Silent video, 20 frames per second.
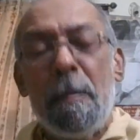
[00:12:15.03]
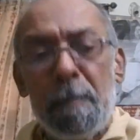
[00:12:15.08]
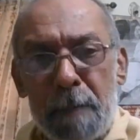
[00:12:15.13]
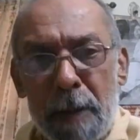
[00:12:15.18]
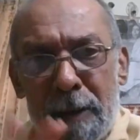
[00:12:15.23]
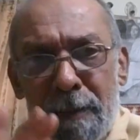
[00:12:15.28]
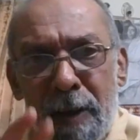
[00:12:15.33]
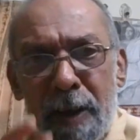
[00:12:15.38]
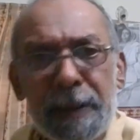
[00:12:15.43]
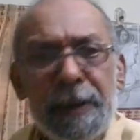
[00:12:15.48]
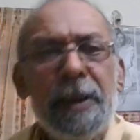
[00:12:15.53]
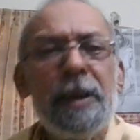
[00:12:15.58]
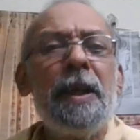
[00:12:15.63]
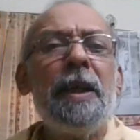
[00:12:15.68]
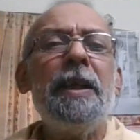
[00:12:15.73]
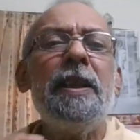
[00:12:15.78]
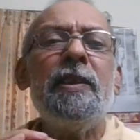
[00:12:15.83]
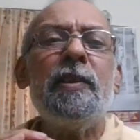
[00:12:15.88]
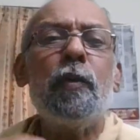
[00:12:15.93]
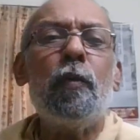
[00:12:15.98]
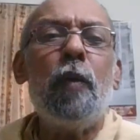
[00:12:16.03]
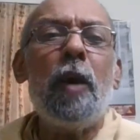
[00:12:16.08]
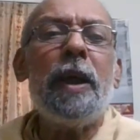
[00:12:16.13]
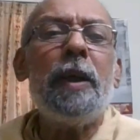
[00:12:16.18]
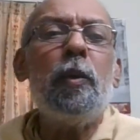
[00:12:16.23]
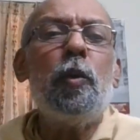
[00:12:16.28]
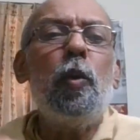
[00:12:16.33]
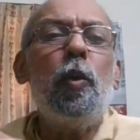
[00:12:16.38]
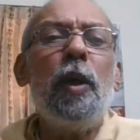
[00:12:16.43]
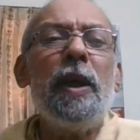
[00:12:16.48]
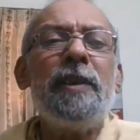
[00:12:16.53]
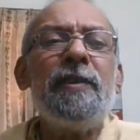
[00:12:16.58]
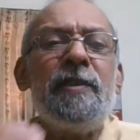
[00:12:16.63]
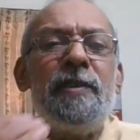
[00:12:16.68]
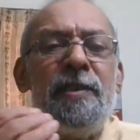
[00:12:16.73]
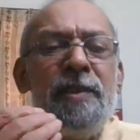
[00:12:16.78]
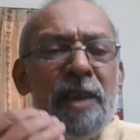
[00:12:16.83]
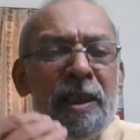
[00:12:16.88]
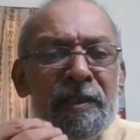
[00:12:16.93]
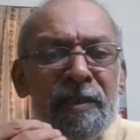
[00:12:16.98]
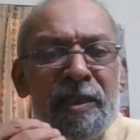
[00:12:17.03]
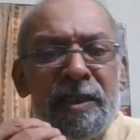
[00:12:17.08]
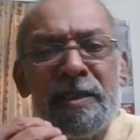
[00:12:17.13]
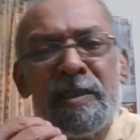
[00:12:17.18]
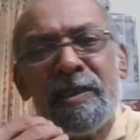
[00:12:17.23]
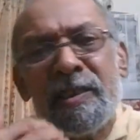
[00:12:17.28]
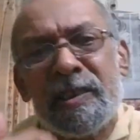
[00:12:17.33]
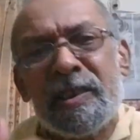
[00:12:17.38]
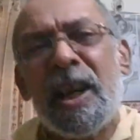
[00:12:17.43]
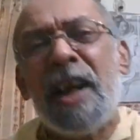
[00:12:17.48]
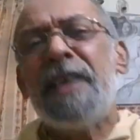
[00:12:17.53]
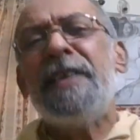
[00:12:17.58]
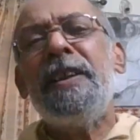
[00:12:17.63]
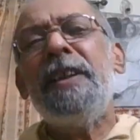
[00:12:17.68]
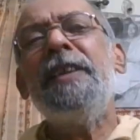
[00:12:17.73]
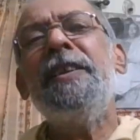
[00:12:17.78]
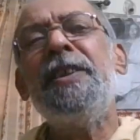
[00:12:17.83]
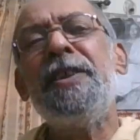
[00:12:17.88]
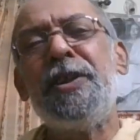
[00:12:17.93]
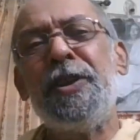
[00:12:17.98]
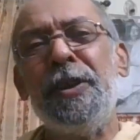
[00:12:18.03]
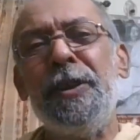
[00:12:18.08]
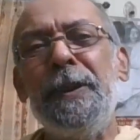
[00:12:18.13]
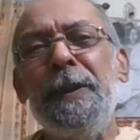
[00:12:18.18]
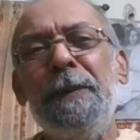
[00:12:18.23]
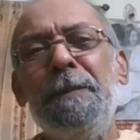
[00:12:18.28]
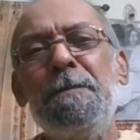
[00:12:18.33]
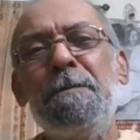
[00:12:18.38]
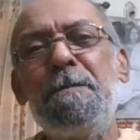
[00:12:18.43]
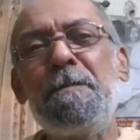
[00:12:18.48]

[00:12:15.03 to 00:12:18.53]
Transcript: Pravartaka is one who has just started the journey.